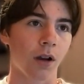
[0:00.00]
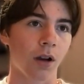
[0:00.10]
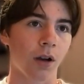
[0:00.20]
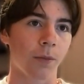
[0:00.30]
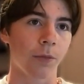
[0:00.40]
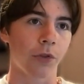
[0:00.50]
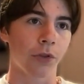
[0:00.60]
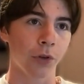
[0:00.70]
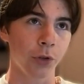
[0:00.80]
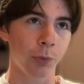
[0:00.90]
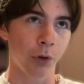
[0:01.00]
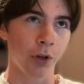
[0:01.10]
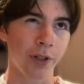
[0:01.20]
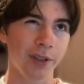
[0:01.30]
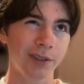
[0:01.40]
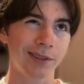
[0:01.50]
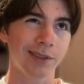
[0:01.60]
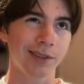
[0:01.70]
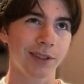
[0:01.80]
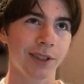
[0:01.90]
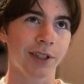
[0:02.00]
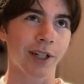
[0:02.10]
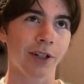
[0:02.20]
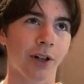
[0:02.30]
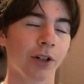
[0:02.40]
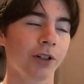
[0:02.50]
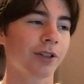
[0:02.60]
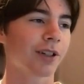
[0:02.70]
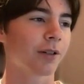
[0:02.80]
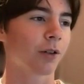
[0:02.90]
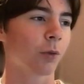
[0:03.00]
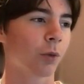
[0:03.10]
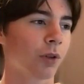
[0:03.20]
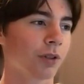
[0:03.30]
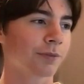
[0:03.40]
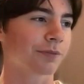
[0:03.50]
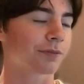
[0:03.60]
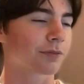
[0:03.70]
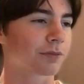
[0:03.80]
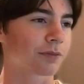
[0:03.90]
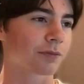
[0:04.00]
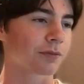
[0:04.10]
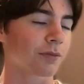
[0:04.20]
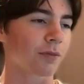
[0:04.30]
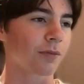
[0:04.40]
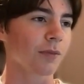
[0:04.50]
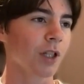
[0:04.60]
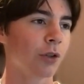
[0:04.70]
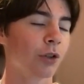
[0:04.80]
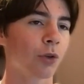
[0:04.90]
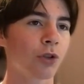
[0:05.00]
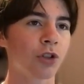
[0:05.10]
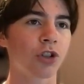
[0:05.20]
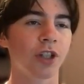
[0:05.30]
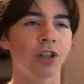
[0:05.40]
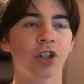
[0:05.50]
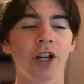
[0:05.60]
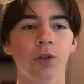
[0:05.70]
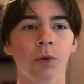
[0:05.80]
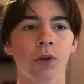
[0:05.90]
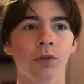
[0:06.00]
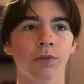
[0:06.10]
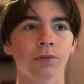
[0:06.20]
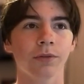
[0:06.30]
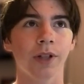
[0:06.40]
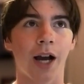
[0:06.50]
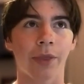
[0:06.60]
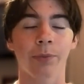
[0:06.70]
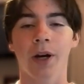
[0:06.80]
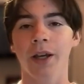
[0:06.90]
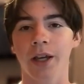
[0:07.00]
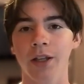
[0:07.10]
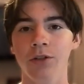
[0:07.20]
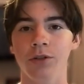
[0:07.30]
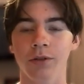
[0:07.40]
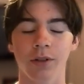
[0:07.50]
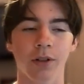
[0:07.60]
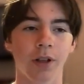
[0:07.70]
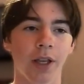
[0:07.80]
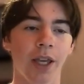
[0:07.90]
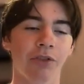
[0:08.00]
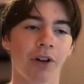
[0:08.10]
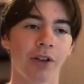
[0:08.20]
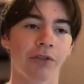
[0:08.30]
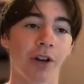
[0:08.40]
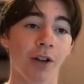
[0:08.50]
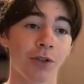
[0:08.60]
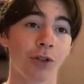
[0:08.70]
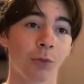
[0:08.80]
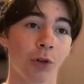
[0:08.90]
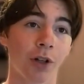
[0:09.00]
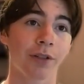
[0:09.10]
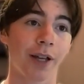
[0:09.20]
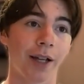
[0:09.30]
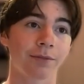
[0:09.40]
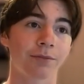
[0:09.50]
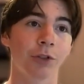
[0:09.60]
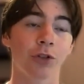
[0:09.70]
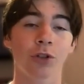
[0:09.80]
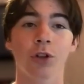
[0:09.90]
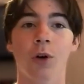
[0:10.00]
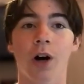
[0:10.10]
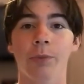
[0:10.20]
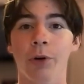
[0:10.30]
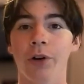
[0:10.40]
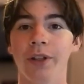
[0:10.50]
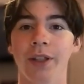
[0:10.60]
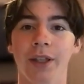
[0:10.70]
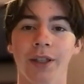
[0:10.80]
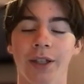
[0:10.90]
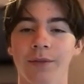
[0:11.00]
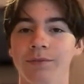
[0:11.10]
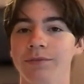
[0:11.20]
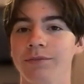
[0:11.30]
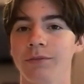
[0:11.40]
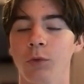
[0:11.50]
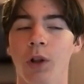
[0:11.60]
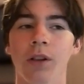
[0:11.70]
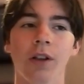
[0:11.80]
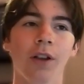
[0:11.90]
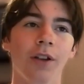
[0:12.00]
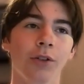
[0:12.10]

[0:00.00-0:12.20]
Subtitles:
Third point, kind of hard. Well, just in general, at my age, if I found someone that doesn't go out partying and, well,